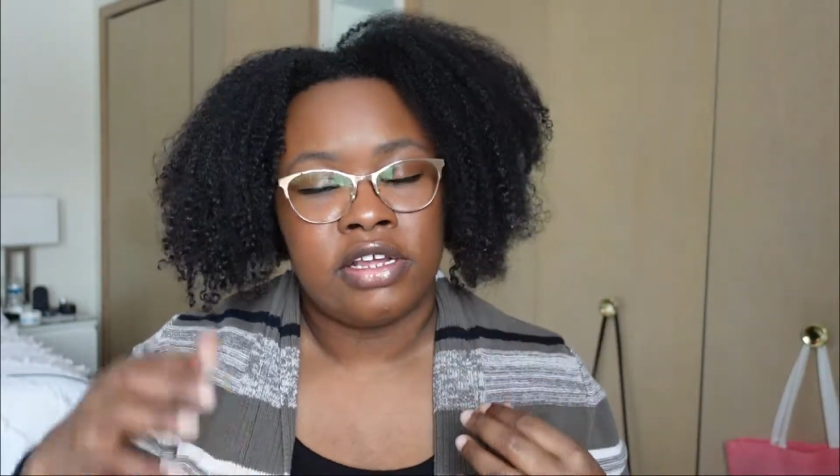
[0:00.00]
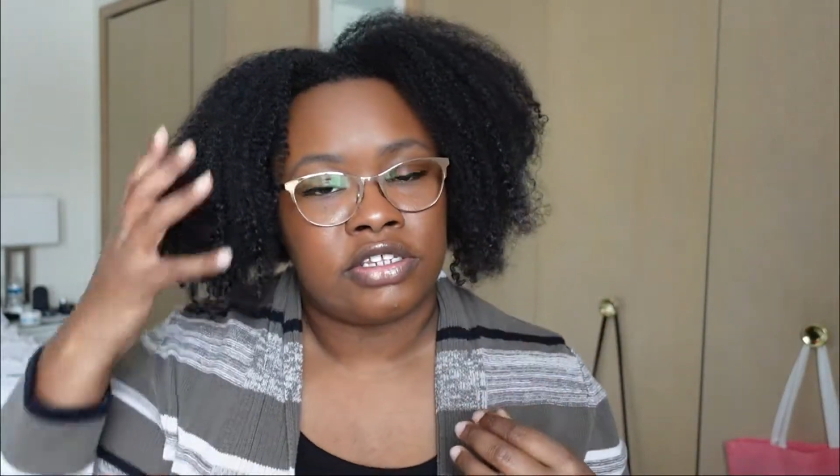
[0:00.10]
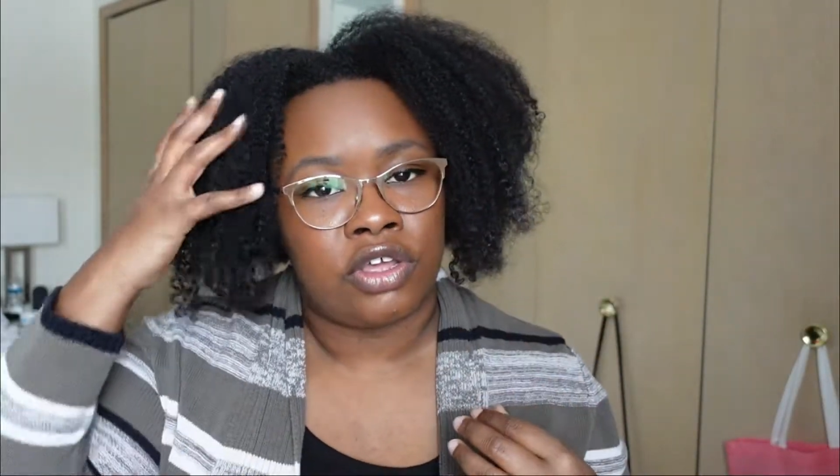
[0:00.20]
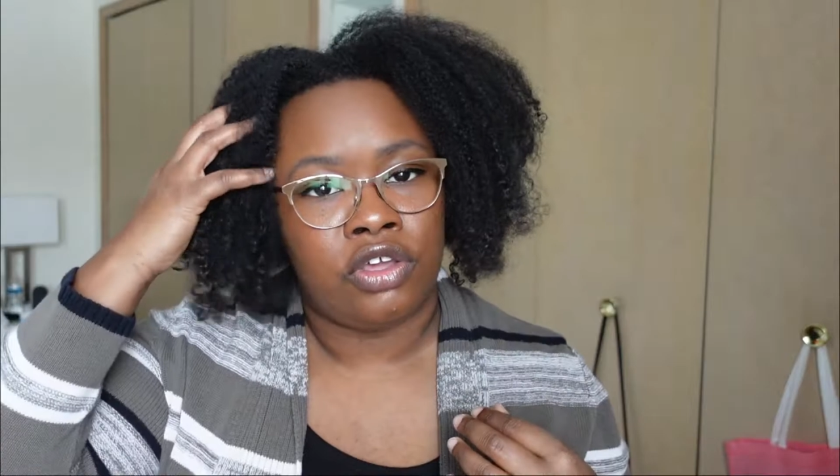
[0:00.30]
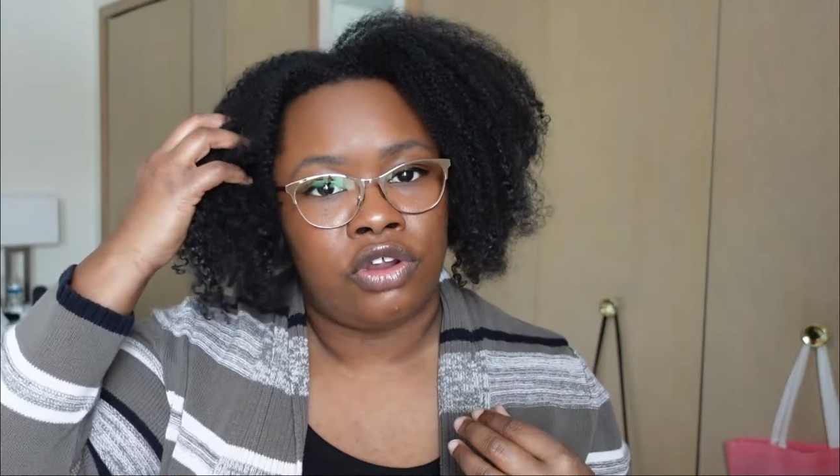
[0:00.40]

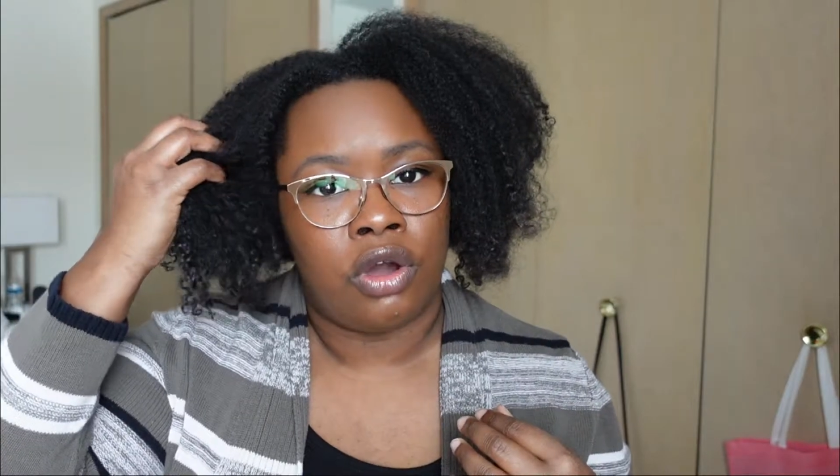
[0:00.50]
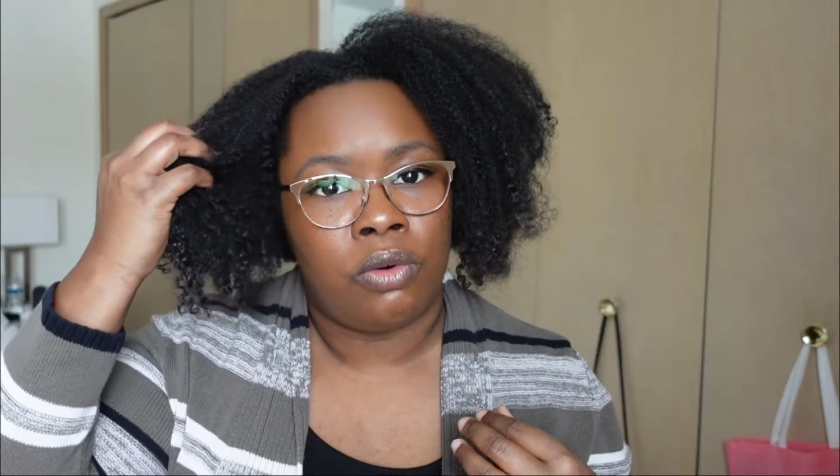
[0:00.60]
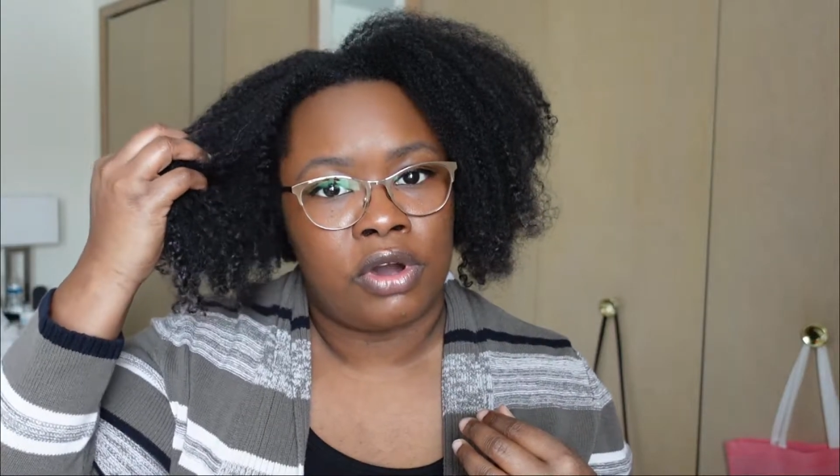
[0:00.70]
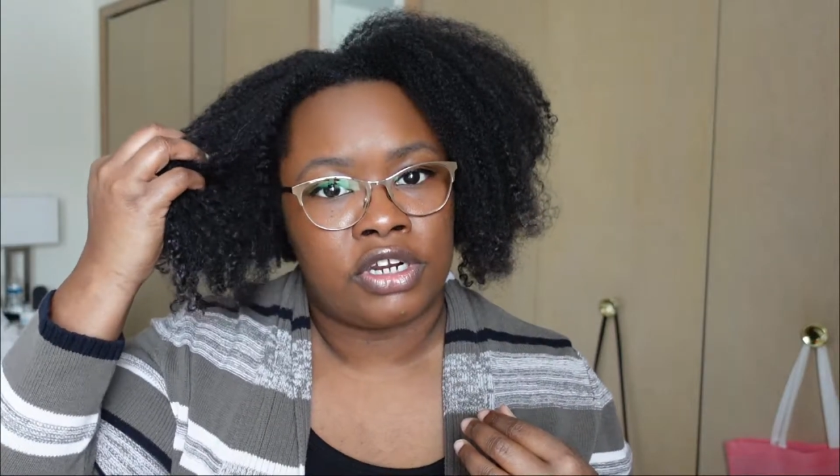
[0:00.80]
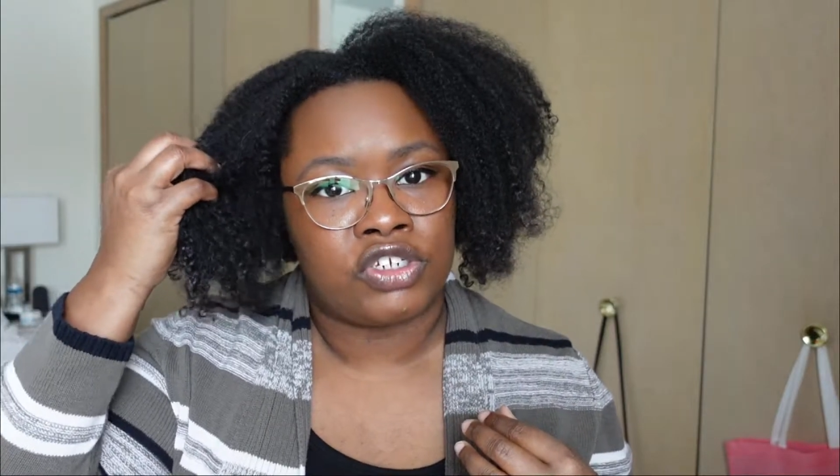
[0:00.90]
So you don't
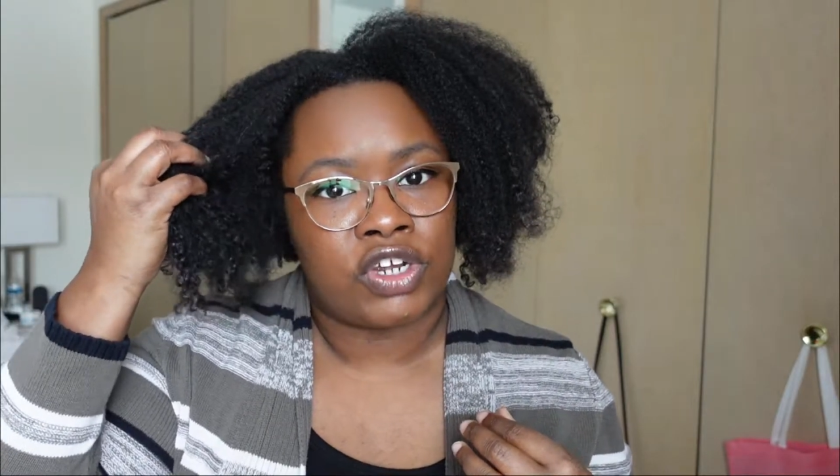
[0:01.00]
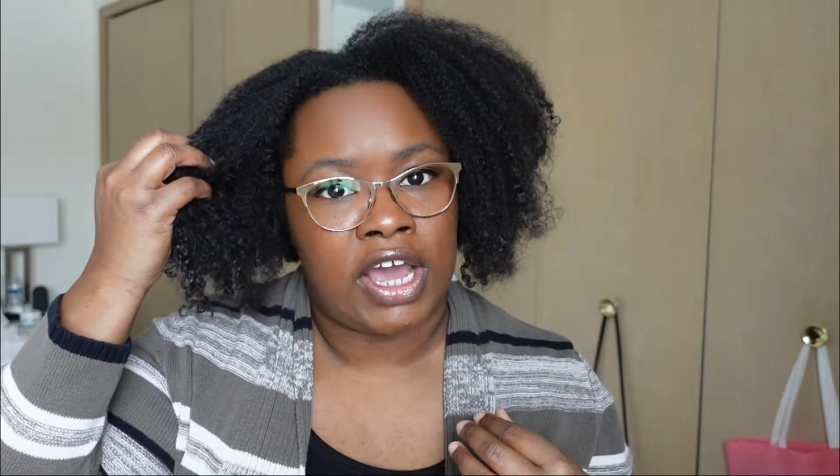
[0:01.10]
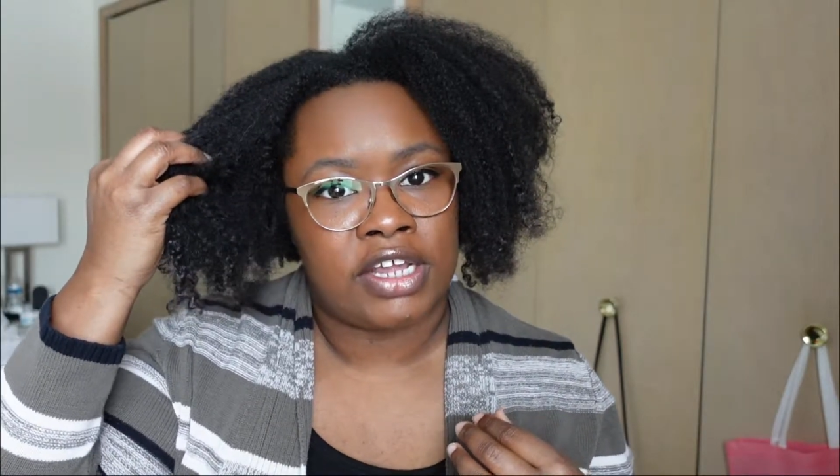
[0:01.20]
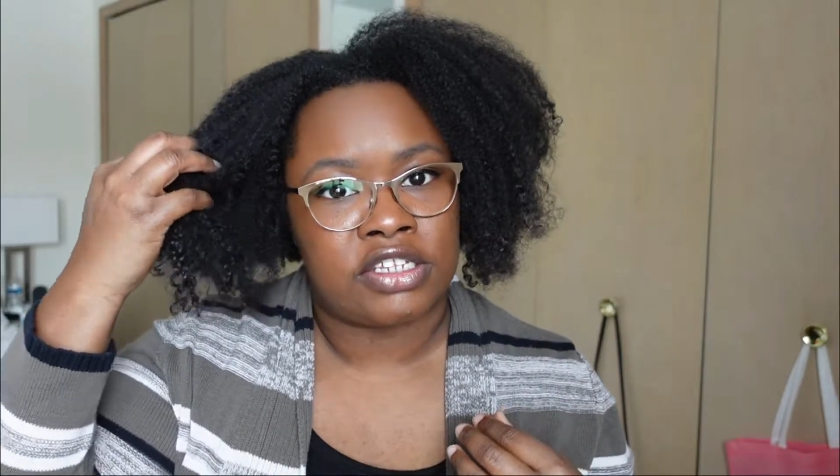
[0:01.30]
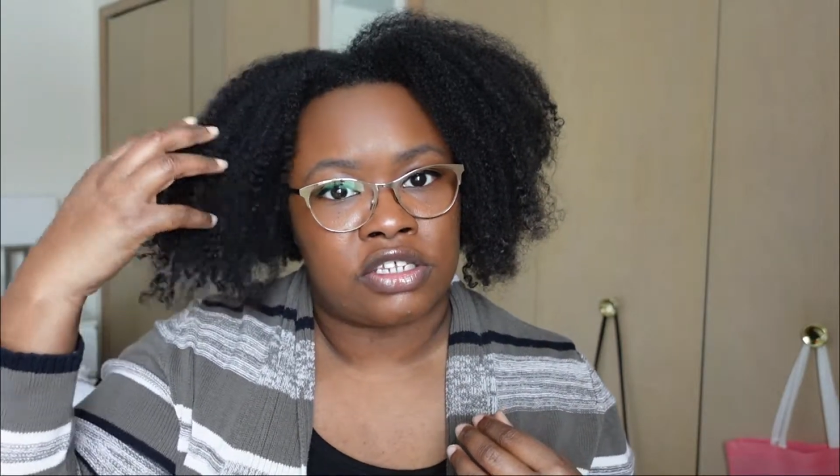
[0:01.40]
want to
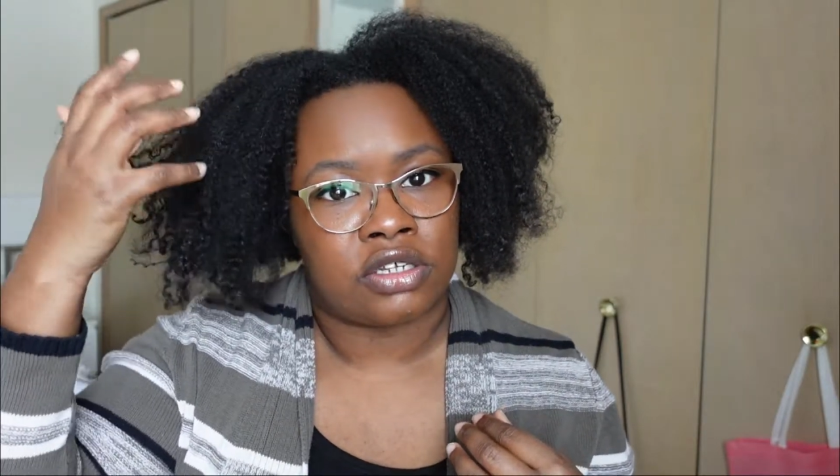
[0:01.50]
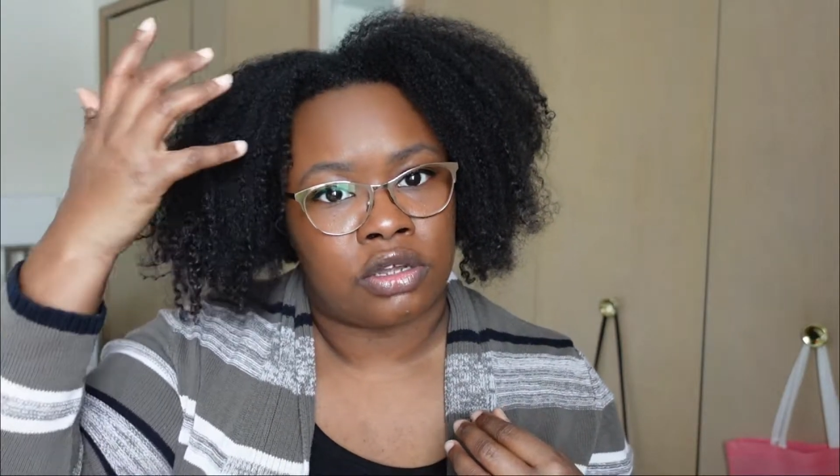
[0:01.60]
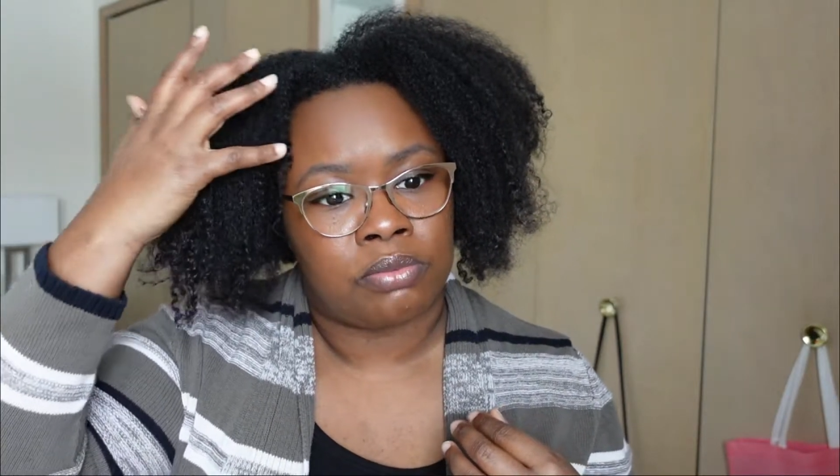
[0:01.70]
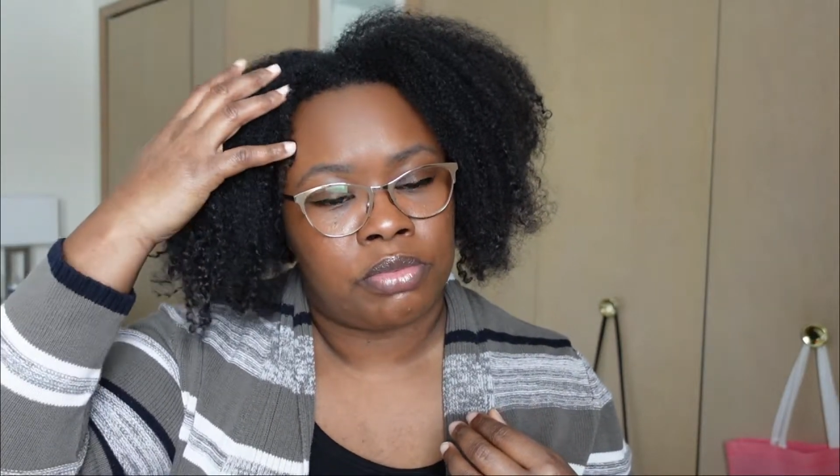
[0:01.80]
try to